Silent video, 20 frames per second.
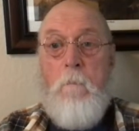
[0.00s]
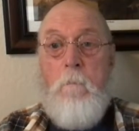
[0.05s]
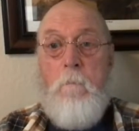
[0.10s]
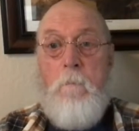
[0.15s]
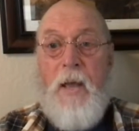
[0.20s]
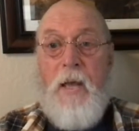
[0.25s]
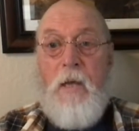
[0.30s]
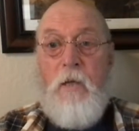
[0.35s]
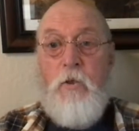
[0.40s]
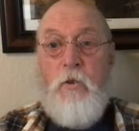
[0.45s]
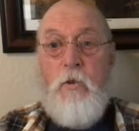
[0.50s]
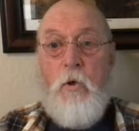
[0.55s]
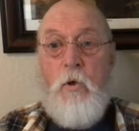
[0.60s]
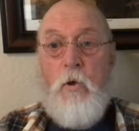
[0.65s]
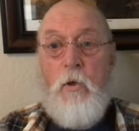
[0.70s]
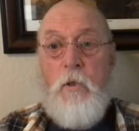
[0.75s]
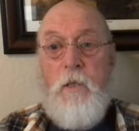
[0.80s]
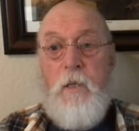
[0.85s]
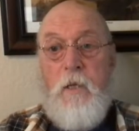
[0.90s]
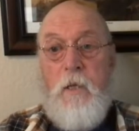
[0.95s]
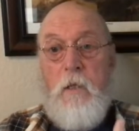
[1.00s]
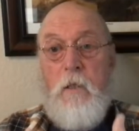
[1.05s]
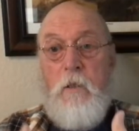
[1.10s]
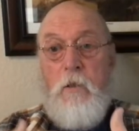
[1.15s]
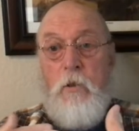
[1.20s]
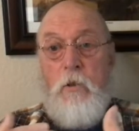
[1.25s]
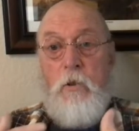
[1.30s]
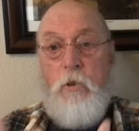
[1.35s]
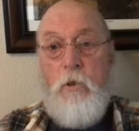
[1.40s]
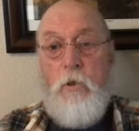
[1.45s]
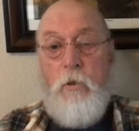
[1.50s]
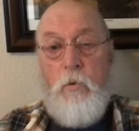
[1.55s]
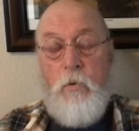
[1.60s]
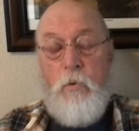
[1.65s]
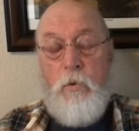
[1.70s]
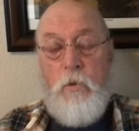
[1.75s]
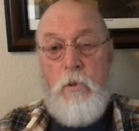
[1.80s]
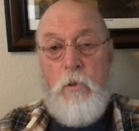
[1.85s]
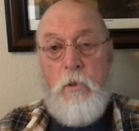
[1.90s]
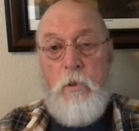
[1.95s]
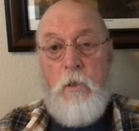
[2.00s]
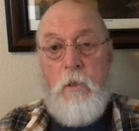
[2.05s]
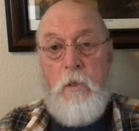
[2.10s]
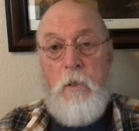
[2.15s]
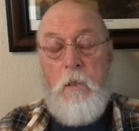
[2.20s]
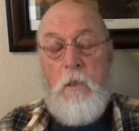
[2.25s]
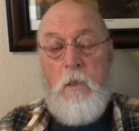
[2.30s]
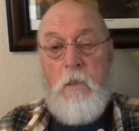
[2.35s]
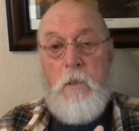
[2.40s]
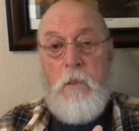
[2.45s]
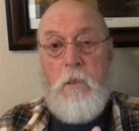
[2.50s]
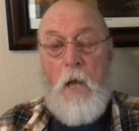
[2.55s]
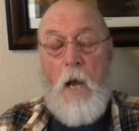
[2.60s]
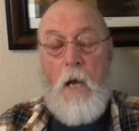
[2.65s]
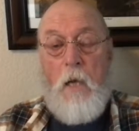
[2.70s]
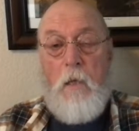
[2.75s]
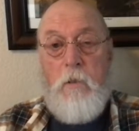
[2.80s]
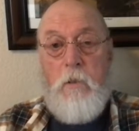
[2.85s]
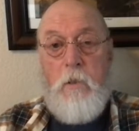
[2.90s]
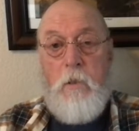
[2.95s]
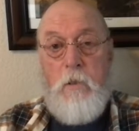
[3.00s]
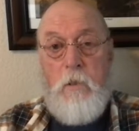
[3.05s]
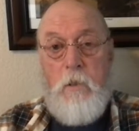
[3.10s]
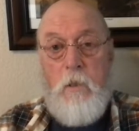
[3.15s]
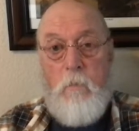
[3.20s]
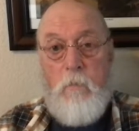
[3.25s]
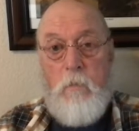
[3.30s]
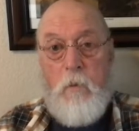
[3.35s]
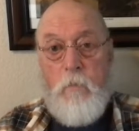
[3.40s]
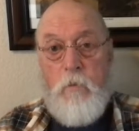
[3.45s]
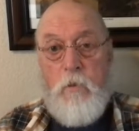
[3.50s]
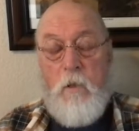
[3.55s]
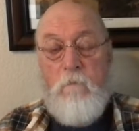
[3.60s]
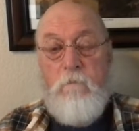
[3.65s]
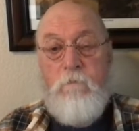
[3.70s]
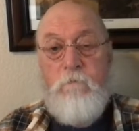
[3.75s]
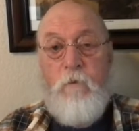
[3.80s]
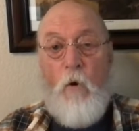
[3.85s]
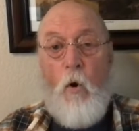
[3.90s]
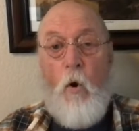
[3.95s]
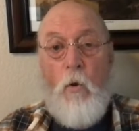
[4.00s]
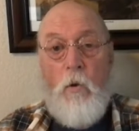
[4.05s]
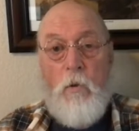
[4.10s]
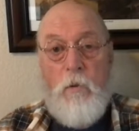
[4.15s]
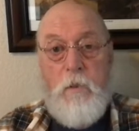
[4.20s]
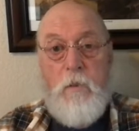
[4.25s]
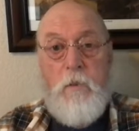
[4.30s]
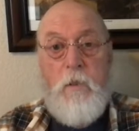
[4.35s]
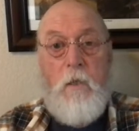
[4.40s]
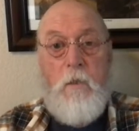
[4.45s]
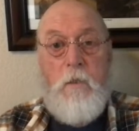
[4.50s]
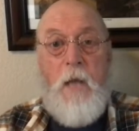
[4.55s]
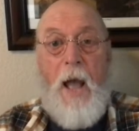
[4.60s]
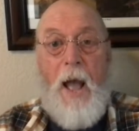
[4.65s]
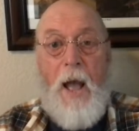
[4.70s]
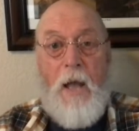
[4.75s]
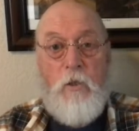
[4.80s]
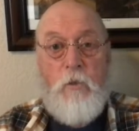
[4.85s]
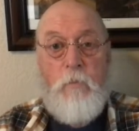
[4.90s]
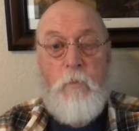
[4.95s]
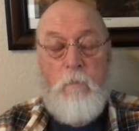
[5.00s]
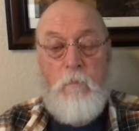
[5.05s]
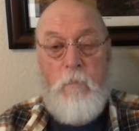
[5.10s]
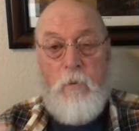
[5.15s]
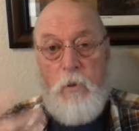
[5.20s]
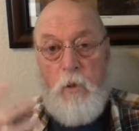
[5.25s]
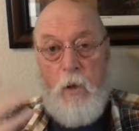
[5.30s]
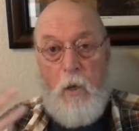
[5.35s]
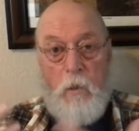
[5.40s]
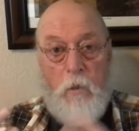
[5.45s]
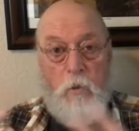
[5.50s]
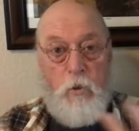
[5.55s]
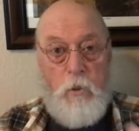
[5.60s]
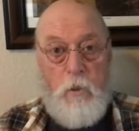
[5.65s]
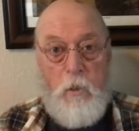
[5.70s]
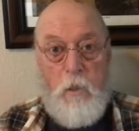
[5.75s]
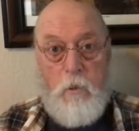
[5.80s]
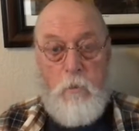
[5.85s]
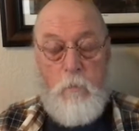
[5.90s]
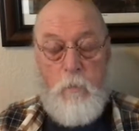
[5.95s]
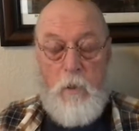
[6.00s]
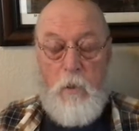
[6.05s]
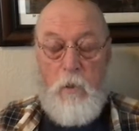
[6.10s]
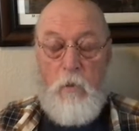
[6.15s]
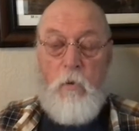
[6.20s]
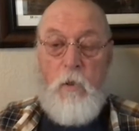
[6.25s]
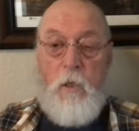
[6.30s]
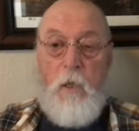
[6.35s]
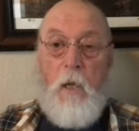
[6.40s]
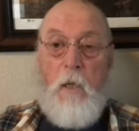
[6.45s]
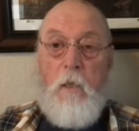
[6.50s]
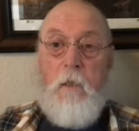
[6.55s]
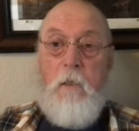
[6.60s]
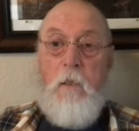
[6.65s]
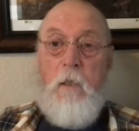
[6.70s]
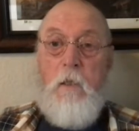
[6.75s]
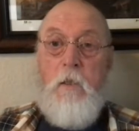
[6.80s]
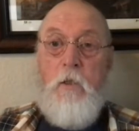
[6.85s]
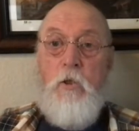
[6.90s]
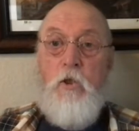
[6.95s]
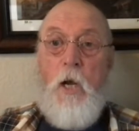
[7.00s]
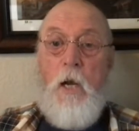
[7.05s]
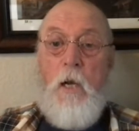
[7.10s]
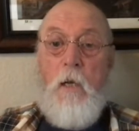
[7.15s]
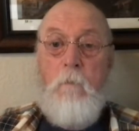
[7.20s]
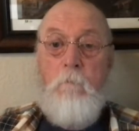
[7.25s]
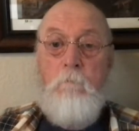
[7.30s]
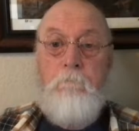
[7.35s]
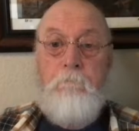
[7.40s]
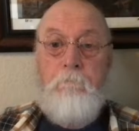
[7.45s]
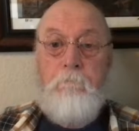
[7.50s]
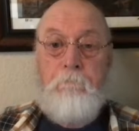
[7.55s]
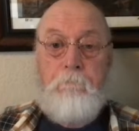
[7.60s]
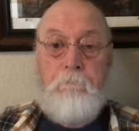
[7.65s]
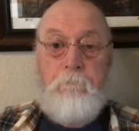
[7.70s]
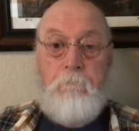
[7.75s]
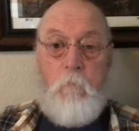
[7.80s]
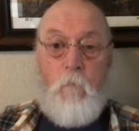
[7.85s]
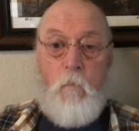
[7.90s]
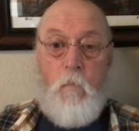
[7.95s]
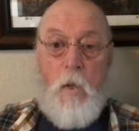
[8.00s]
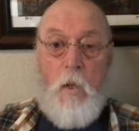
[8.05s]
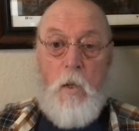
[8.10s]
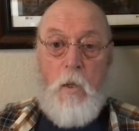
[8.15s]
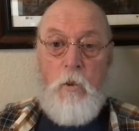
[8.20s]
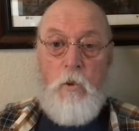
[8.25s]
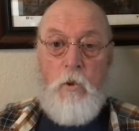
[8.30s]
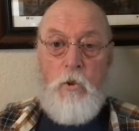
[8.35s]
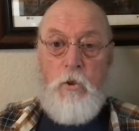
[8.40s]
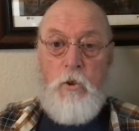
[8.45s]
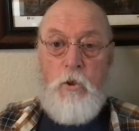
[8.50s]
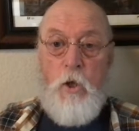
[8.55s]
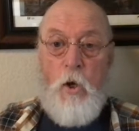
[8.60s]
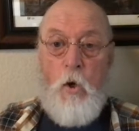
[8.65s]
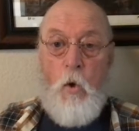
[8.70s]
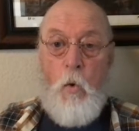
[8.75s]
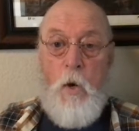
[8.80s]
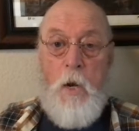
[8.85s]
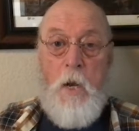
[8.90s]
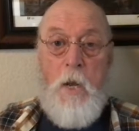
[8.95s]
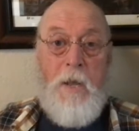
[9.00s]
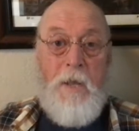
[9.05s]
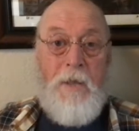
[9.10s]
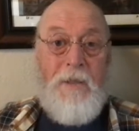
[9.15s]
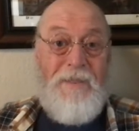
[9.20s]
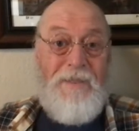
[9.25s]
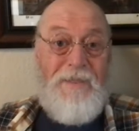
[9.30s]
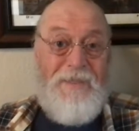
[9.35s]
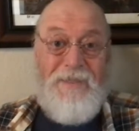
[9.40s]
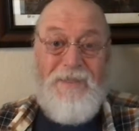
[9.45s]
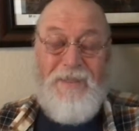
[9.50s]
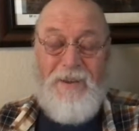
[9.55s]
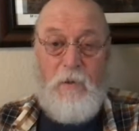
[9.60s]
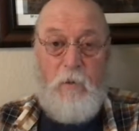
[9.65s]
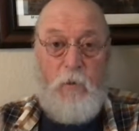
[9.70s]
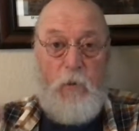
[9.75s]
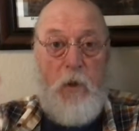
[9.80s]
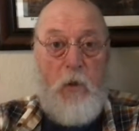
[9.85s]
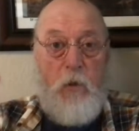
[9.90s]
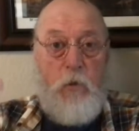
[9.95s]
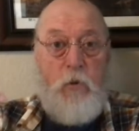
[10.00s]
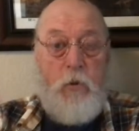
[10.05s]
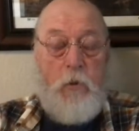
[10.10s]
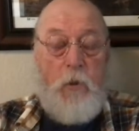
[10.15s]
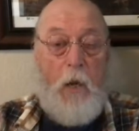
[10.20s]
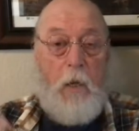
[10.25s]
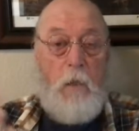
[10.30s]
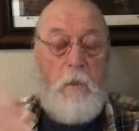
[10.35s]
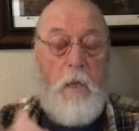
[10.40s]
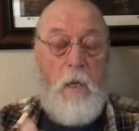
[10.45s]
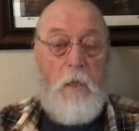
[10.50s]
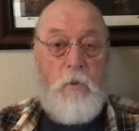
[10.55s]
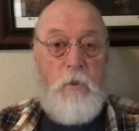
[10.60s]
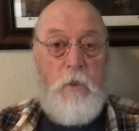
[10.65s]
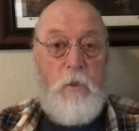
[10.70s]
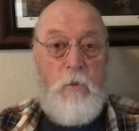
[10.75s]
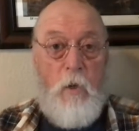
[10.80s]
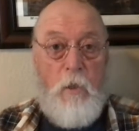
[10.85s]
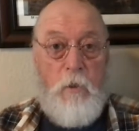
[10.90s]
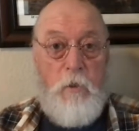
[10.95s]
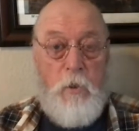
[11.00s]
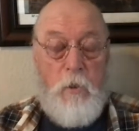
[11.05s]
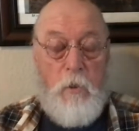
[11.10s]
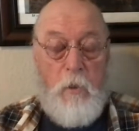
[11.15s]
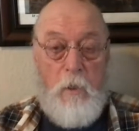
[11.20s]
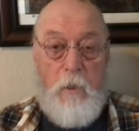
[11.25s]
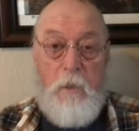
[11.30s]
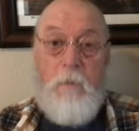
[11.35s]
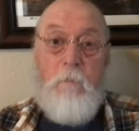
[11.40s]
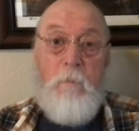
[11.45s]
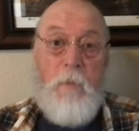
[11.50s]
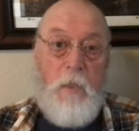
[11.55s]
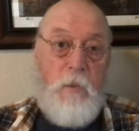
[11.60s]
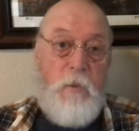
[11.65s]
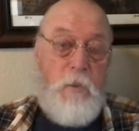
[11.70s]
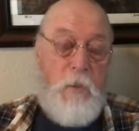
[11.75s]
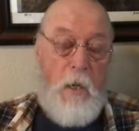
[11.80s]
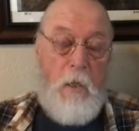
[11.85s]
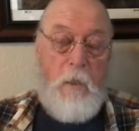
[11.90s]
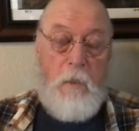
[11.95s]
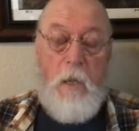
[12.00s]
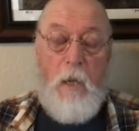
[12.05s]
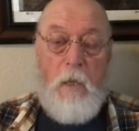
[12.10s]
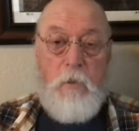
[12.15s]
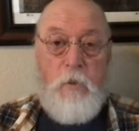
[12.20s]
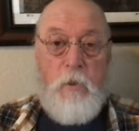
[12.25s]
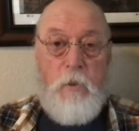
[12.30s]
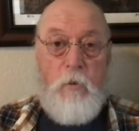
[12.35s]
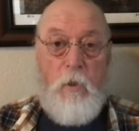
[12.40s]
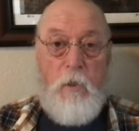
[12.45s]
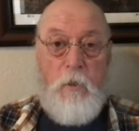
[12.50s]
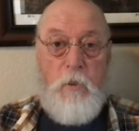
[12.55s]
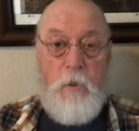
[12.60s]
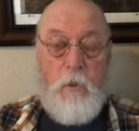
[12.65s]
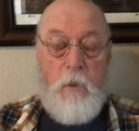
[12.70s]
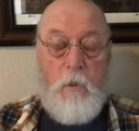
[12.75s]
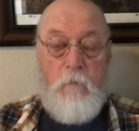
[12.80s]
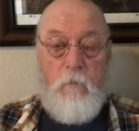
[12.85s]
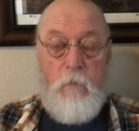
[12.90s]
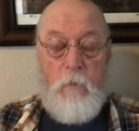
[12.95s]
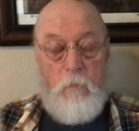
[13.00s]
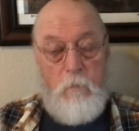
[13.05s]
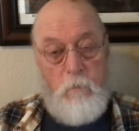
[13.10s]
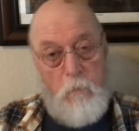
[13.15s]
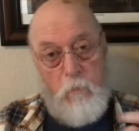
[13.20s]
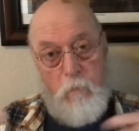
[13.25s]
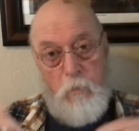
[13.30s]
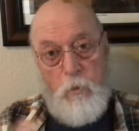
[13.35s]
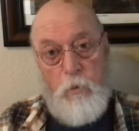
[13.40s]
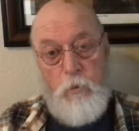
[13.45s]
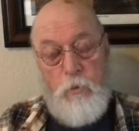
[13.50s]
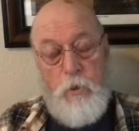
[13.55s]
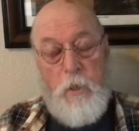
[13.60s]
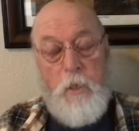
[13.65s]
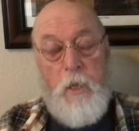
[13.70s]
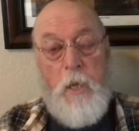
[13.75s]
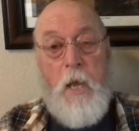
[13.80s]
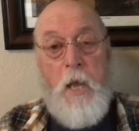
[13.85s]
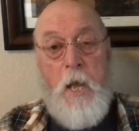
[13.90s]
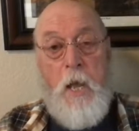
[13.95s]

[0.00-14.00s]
based on the induced signs and symptoms, the false attachment pathology that's being created in the child. So there's your diagnostic criteria. It meets diagnostic criteria for producing.